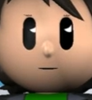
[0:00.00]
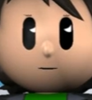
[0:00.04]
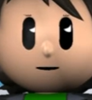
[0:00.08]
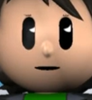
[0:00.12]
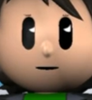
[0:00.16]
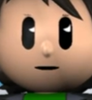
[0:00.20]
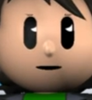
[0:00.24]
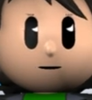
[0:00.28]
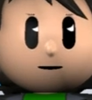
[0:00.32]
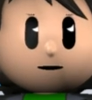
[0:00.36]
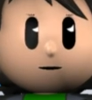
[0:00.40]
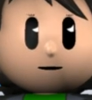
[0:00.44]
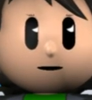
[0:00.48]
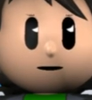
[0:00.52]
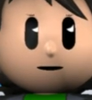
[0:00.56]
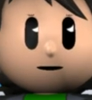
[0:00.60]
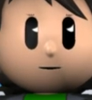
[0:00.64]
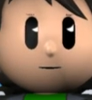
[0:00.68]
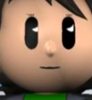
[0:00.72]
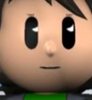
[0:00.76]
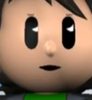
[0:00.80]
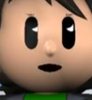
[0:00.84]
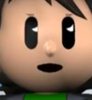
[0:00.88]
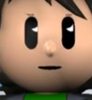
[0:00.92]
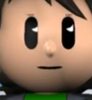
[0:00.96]
It
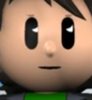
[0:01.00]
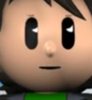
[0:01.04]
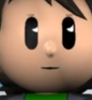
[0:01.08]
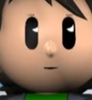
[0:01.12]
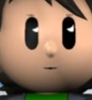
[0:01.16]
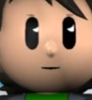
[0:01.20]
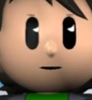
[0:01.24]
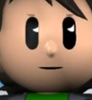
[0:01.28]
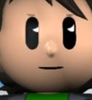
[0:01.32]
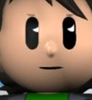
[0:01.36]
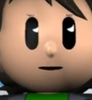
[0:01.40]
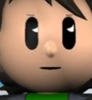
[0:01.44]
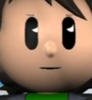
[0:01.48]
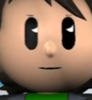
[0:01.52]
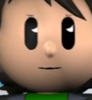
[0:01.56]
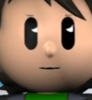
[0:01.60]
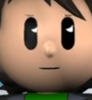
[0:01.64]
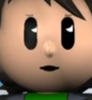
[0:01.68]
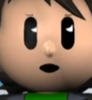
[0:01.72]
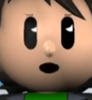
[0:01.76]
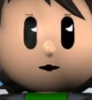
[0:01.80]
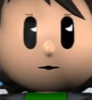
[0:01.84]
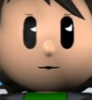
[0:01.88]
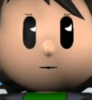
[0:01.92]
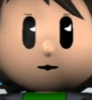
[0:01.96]
feels like
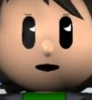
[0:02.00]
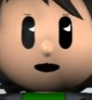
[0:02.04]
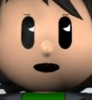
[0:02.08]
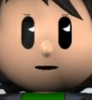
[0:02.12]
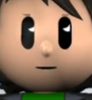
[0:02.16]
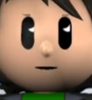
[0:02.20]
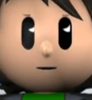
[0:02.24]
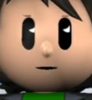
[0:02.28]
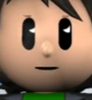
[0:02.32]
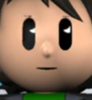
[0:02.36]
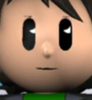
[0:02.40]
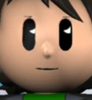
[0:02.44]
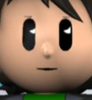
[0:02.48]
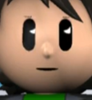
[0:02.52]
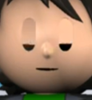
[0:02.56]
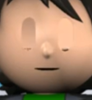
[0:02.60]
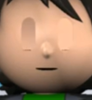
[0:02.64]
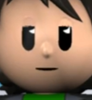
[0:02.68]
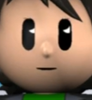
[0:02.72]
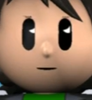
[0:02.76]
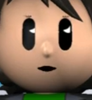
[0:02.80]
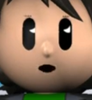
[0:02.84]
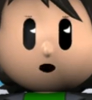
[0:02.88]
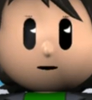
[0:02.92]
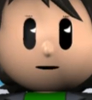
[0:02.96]
director/writer Lisa
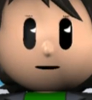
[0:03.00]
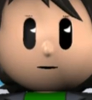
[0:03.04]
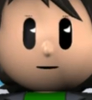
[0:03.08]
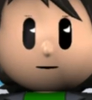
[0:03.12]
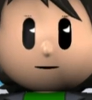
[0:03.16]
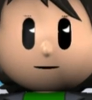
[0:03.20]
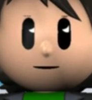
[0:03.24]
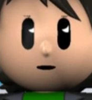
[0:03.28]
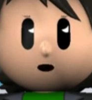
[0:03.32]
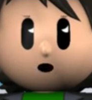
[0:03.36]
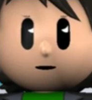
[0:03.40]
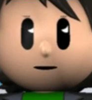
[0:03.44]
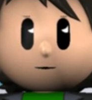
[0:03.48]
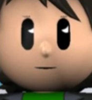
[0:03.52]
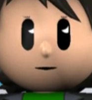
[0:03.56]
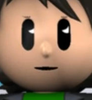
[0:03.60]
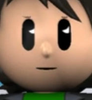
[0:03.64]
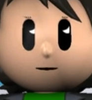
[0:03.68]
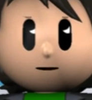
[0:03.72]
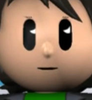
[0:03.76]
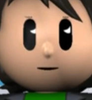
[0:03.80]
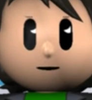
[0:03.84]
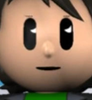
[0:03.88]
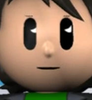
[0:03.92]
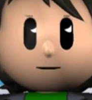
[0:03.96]
Kolodenko is
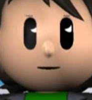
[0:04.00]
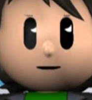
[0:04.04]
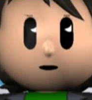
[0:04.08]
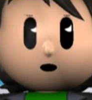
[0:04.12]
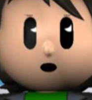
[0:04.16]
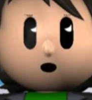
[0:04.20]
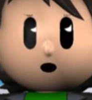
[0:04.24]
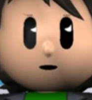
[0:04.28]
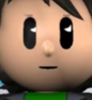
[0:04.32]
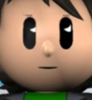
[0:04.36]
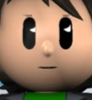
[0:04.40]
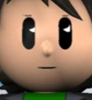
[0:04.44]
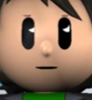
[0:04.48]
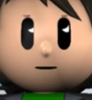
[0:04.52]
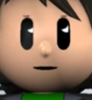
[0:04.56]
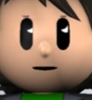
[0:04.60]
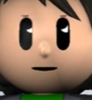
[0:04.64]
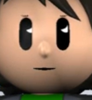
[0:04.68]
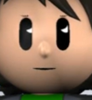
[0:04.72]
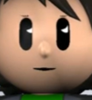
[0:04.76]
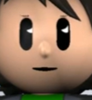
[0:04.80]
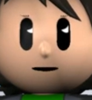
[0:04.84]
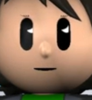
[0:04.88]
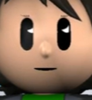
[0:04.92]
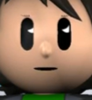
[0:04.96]
telling you,
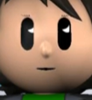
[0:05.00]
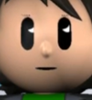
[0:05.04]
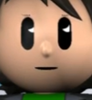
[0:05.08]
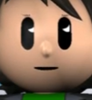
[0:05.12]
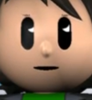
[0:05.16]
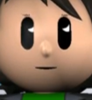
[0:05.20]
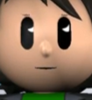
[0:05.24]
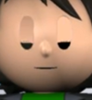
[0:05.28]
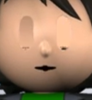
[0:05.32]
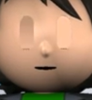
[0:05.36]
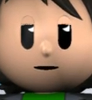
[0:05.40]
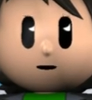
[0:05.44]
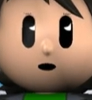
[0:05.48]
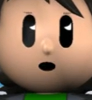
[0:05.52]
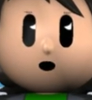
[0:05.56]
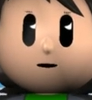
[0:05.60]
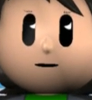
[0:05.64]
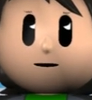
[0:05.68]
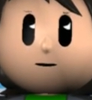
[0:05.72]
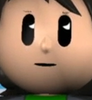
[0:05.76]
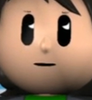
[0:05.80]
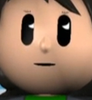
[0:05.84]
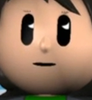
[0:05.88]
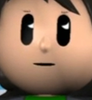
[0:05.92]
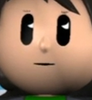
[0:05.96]
these parents are
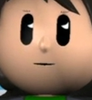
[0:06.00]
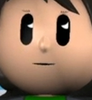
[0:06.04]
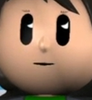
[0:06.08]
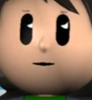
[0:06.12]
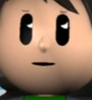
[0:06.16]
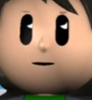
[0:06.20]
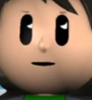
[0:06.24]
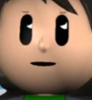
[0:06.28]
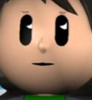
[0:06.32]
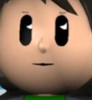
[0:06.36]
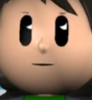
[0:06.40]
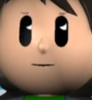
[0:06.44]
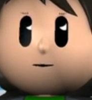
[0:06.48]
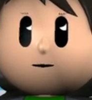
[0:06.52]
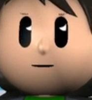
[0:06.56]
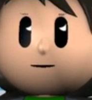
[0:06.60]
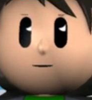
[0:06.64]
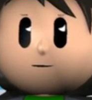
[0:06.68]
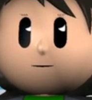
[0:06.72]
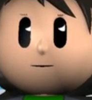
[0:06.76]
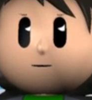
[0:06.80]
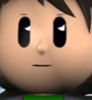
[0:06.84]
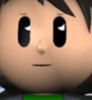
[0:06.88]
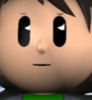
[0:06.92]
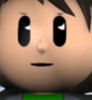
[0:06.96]
both of the same
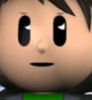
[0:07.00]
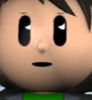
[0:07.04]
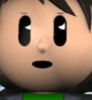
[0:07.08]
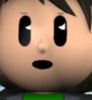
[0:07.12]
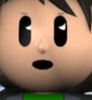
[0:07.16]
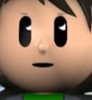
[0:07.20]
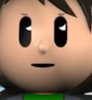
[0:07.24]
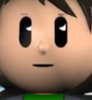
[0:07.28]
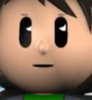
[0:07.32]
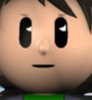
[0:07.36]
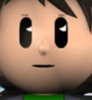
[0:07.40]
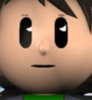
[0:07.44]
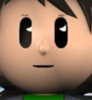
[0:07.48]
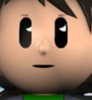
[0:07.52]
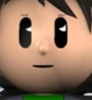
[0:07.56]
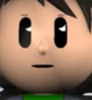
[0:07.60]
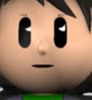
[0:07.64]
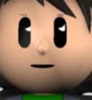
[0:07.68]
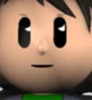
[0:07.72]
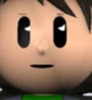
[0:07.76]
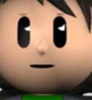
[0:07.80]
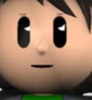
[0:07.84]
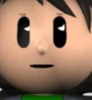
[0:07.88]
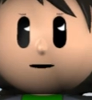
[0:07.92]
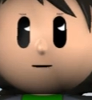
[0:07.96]
sex, now make an
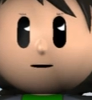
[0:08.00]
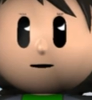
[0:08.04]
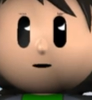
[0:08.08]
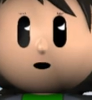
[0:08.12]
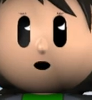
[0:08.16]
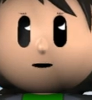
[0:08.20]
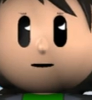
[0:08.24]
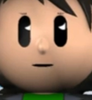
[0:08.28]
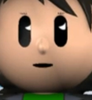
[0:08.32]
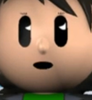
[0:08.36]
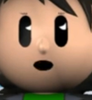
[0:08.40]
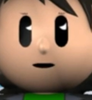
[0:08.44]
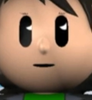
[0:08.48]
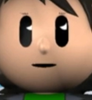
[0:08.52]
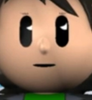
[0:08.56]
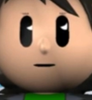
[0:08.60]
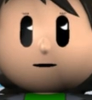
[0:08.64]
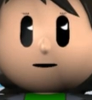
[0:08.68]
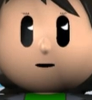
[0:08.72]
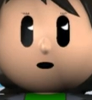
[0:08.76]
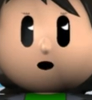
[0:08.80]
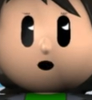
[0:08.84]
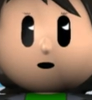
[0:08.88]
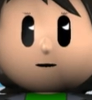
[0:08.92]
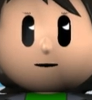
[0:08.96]
opinion on that
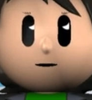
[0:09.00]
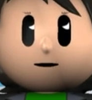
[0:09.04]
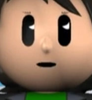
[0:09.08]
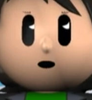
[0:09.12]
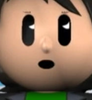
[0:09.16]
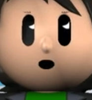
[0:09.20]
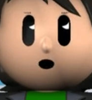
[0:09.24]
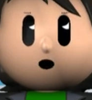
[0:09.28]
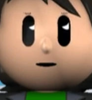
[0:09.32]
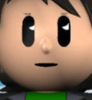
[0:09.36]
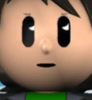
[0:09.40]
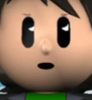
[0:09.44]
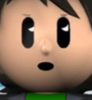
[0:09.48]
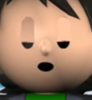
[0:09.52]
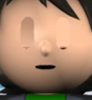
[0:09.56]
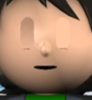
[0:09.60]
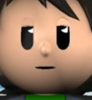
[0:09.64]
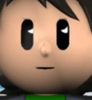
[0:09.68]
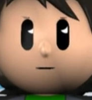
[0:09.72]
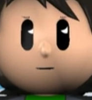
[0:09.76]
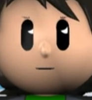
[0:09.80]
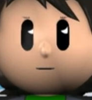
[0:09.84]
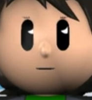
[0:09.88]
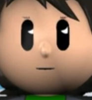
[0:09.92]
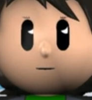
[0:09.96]
before we move on.